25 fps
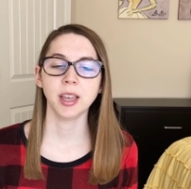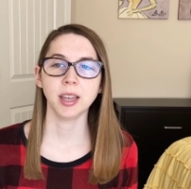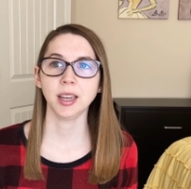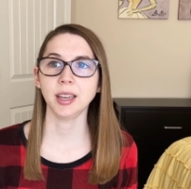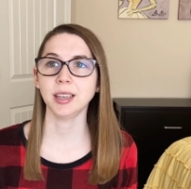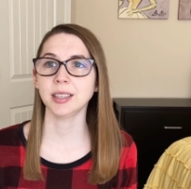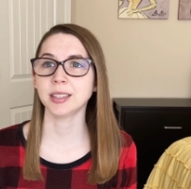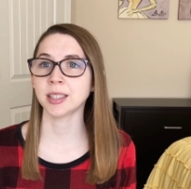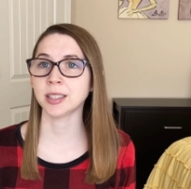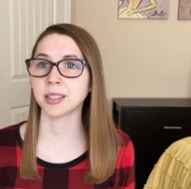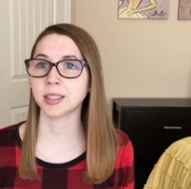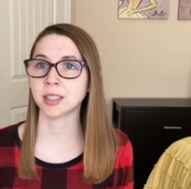
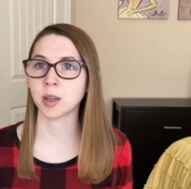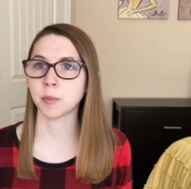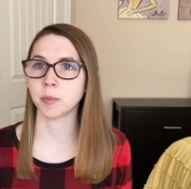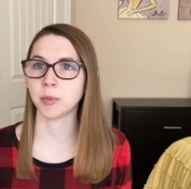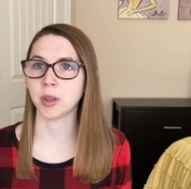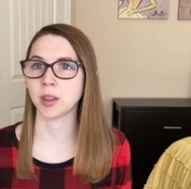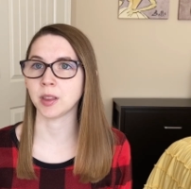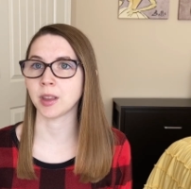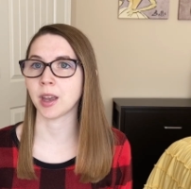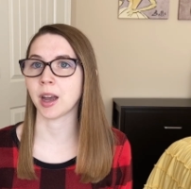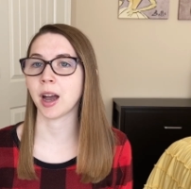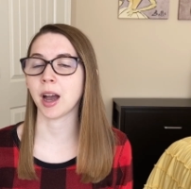isn't
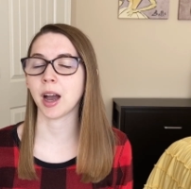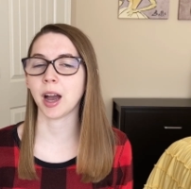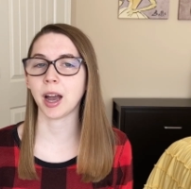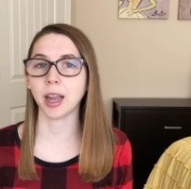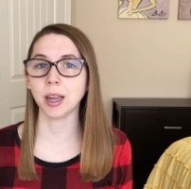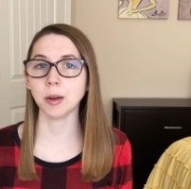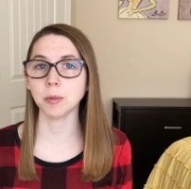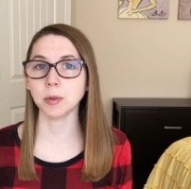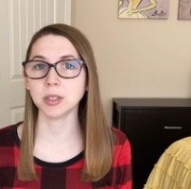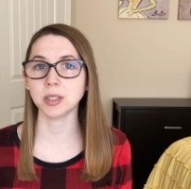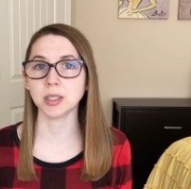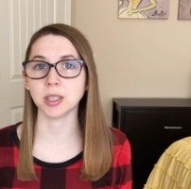something that
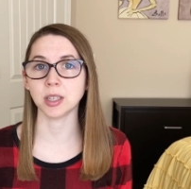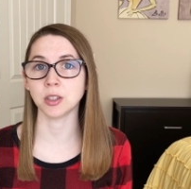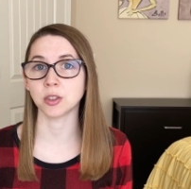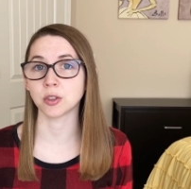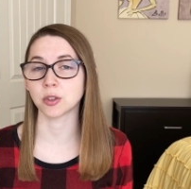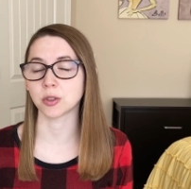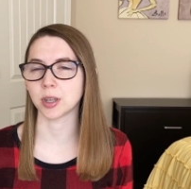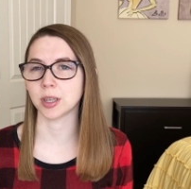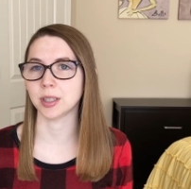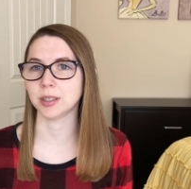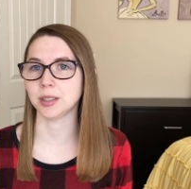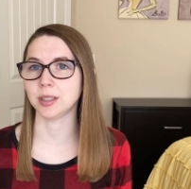I was
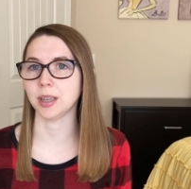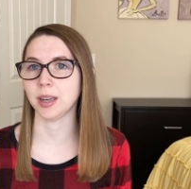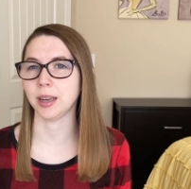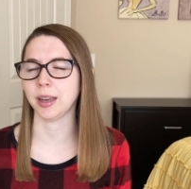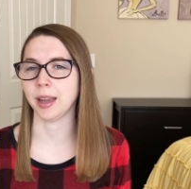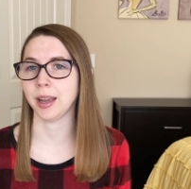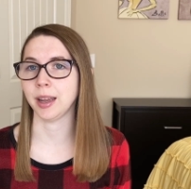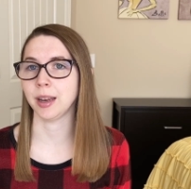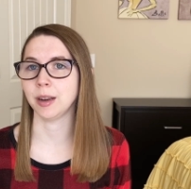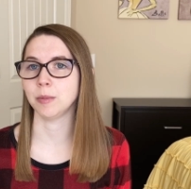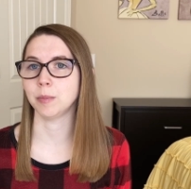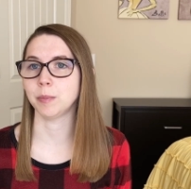interested
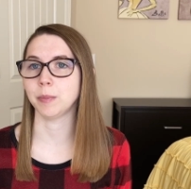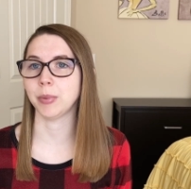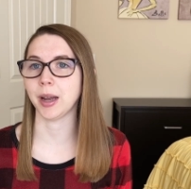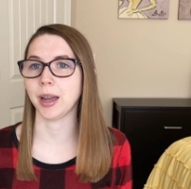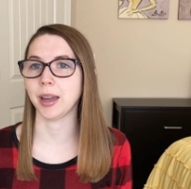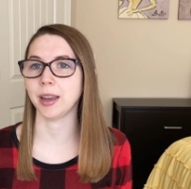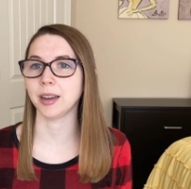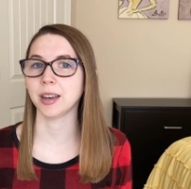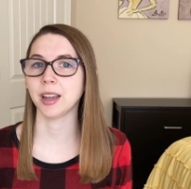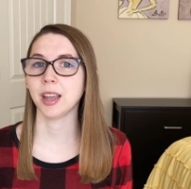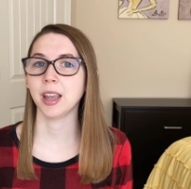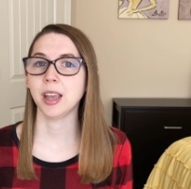in,
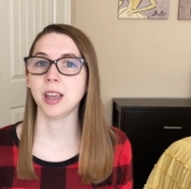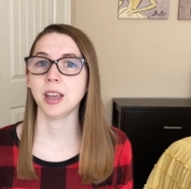but